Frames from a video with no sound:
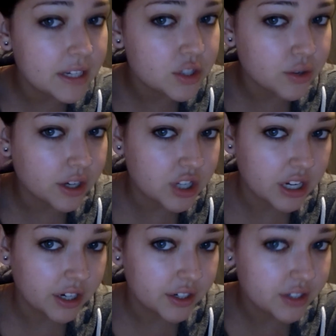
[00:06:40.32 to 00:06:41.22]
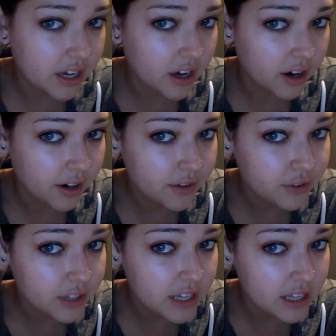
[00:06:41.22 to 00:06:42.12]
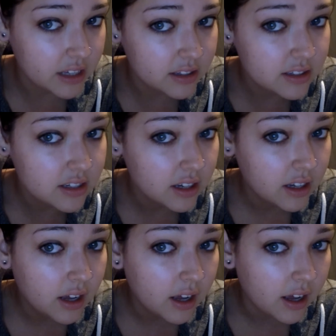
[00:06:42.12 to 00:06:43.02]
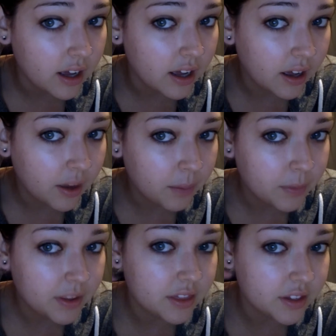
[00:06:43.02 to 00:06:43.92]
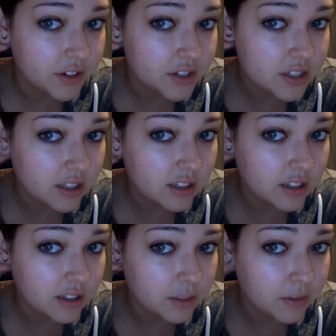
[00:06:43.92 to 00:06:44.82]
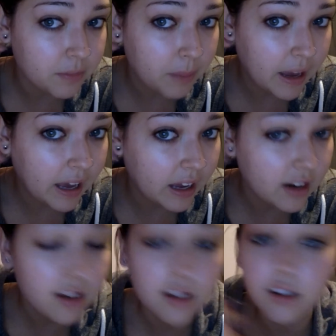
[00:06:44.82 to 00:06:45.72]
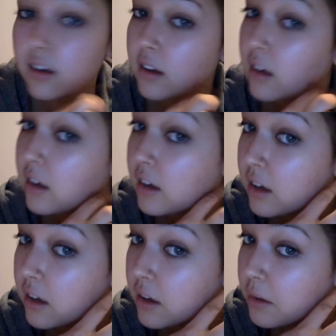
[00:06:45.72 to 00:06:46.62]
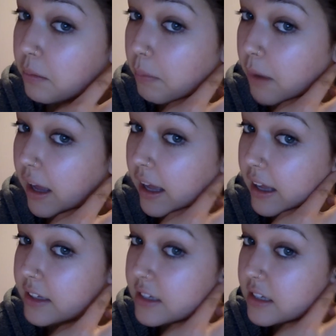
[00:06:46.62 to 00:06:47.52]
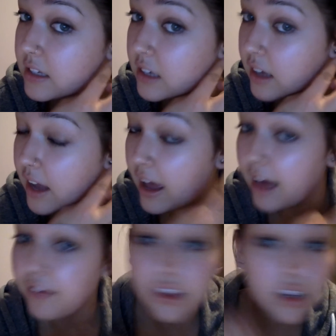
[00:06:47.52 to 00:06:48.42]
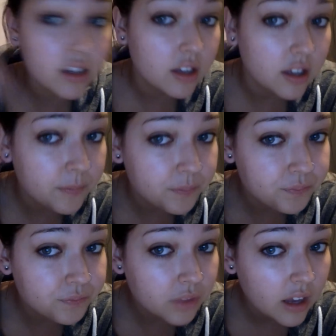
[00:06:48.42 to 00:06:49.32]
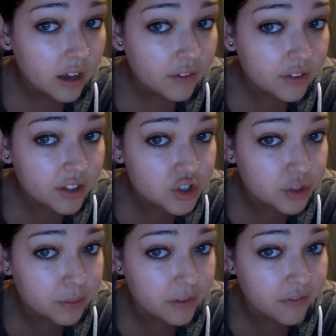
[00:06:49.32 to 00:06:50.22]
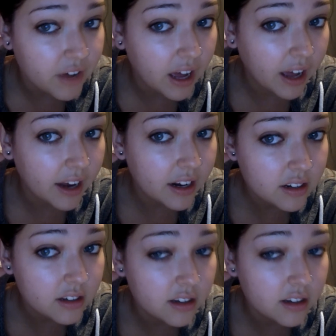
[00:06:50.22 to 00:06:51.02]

stretched ears, they aren't fully healed. There's still a little bit of pain, but everything should be fine.